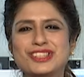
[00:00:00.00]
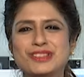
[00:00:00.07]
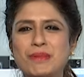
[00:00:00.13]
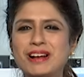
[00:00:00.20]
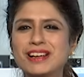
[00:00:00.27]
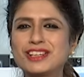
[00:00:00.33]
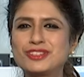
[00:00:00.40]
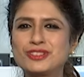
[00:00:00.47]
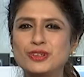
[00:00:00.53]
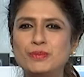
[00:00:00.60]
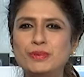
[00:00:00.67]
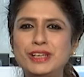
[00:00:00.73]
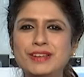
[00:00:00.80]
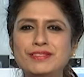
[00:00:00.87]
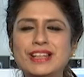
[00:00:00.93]
So the markets do
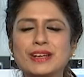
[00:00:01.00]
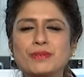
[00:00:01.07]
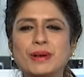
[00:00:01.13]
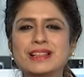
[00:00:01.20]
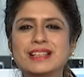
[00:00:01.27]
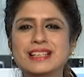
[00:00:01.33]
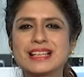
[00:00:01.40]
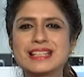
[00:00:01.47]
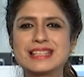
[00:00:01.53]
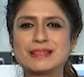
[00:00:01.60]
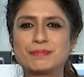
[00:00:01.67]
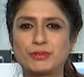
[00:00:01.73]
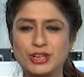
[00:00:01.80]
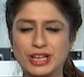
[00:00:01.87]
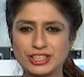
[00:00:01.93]
believe that while the
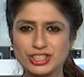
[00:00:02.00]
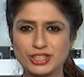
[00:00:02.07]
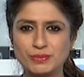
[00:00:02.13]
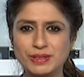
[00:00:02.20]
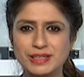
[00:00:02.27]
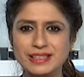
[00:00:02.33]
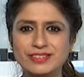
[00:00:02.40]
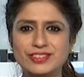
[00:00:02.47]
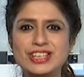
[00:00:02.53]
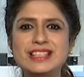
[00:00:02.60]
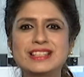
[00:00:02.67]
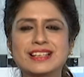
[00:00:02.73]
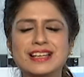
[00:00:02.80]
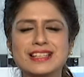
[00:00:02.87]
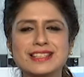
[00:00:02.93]
production will increase,
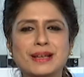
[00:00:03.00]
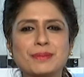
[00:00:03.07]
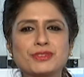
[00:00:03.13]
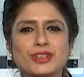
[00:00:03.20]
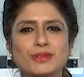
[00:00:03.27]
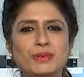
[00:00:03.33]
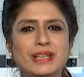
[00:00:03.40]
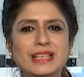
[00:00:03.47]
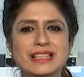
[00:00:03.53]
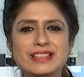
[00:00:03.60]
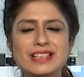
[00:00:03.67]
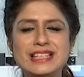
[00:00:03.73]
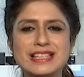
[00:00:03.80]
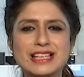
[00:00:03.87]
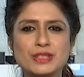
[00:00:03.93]
the consumption will
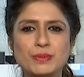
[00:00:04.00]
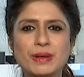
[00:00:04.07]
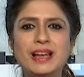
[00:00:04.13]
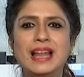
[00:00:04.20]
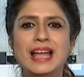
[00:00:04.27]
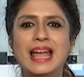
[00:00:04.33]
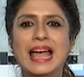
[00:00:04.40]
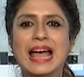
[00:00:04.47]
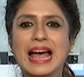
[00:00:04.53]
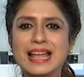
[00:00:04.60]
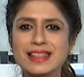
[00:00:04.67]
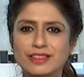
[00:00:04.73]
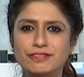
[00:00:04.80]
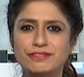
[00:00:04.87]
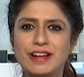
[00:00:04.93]
increase as well.
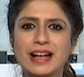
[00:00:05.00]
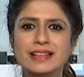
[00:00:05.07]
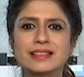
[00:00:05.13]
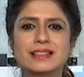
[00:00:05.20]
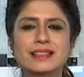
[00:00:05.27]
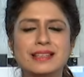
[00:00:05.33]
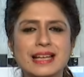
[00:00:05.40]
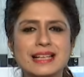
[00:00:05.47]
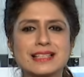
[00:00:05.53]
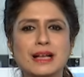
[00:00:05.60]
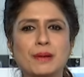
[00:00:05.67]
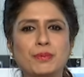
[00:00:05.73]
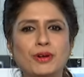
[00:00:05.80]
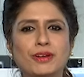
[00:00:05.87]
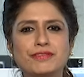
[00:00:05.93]
And the fact that the next
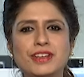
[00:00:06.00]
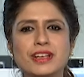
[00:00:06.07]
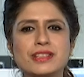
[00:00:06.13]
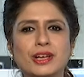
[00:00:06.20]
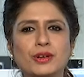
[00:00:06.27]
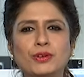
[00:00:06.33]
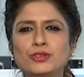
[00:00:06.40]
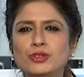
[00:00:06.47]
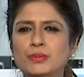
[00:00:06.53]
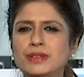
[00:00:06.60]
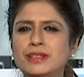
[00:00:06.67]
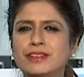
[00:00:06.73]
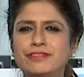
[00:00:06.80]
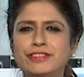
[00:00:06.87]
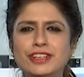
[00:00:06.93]
couple of years are going to be
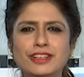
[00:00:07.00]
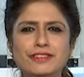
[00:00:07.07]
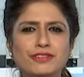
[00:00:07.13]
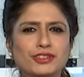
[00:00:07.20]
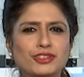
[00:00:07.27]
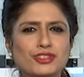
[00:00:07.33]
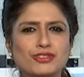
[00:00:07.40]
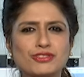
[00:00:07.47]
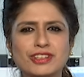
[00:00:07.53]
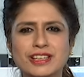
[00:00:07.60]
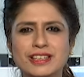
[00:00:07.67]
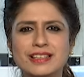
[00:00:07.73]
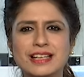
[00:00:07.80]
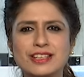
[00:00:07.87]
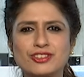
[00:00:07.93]
difficult for the sugar
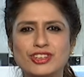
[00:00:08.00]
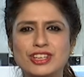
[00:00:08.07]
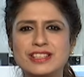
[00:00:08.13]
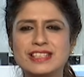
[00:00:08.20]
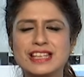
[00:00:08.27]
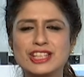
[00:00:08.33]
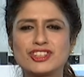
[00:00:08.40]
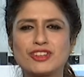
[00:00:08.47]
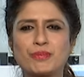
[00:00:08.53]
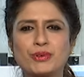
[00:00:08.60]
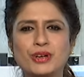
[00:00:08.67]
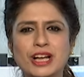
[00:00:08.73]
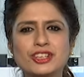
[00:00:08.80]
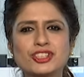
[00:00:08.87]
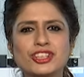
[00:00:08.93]
industry in sense of
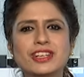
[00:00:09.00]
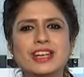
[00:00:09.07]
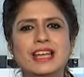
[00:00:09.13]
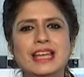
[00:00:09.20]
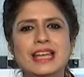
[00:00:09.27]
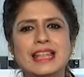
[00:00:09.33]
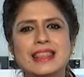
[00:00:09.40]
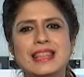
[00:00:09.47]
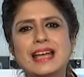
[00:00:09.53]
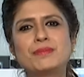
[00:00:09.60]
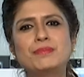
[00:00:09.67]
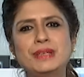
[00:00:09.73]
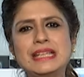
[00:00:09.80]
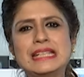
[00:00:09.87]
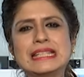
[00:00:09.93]
production,
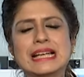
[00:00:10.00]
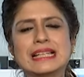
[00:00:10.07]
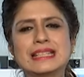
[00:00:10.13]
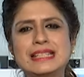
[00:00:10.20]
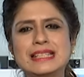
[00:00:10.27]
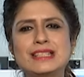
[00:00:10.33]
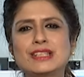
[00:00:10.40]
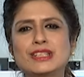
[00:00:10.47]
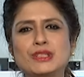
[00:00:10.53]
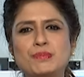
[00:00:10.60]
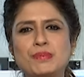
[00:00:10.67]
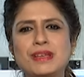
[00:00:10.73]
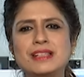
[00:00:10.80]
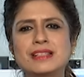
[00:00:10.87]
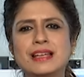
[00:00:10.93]
that means that this is a
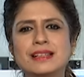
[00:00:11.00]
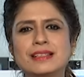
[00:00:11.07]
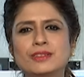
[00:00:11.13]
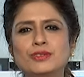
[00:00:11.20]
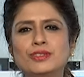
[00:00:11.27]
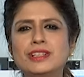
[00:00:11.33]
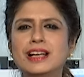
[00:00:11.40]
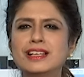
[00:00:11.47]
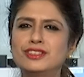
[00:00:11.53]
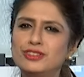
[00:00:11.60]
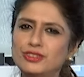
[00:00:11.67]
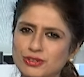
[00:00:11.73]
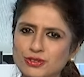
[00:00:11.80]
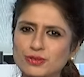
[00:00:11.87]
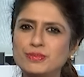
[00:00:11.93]
space that could
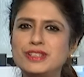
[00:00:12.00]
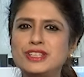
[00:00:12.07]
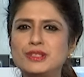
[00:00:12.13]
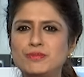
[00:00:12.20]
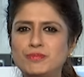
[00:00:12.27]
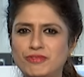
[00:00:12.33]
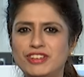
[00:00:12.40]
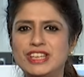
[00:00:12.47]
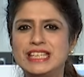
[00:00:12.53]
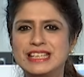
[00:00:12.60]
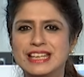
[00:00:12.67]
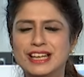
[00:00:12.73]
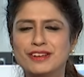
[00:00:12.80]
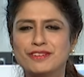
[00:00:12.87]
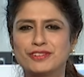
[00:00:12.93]
continue to be
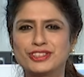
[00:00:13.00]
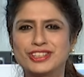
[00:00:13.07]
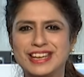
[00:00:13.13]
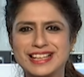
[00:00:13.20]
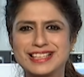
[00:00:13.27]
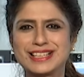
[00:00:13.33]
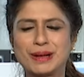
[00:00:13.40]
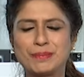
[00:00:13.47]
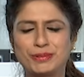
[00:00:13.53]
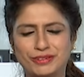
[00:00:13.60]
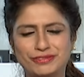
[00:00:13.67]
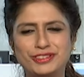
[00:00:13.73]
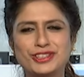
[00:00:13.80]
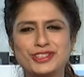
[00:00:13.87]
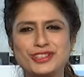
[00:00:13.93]
sweet for the next couple
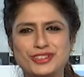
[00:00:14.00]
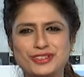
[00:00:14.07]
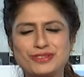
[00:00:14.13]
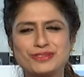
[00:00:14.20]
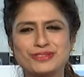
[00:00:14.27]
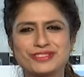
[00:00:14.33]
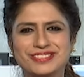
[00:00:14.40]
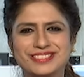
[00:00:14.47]
of years too.